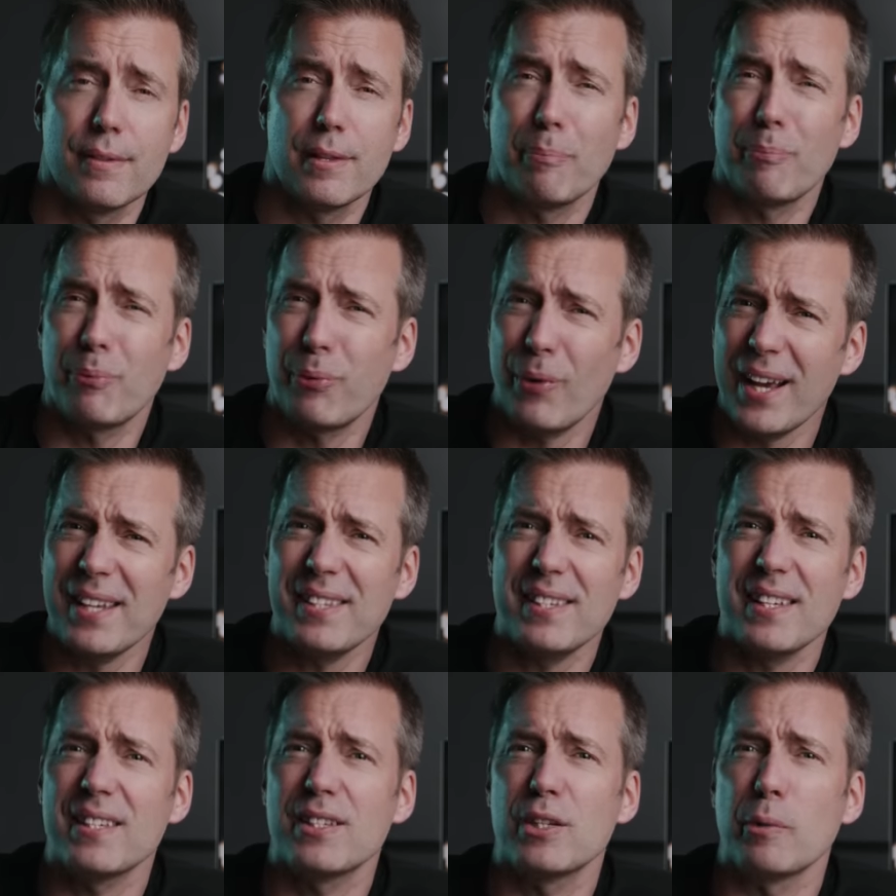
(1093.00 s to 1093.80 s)
The
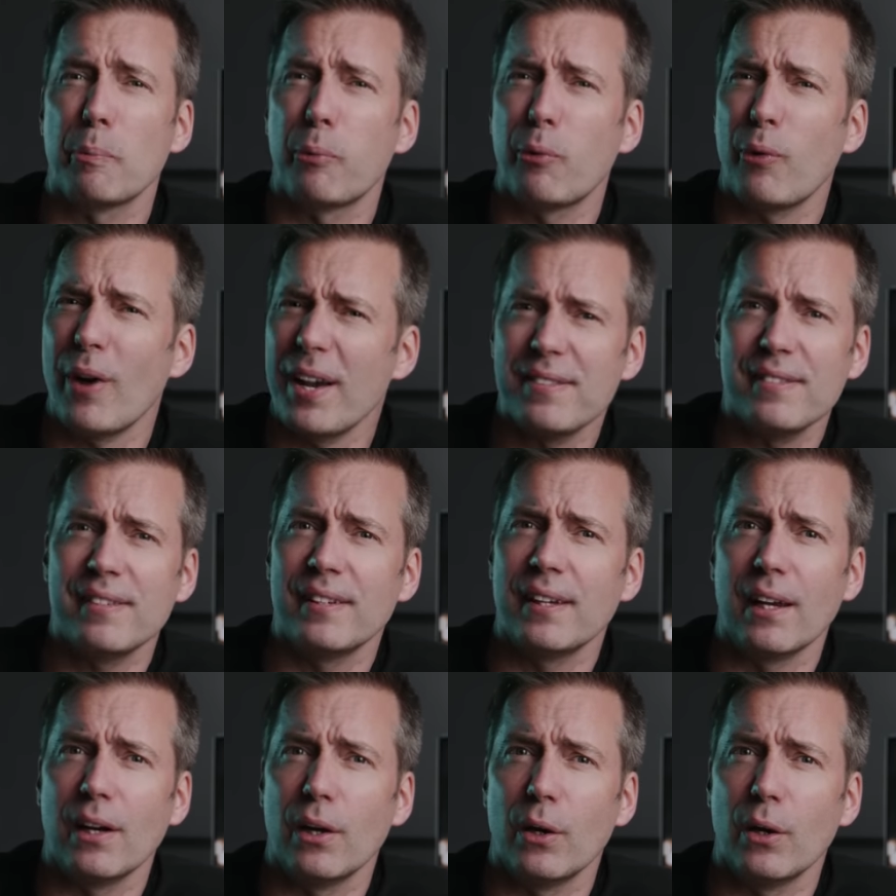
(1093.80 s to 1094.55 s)
price is surprisingly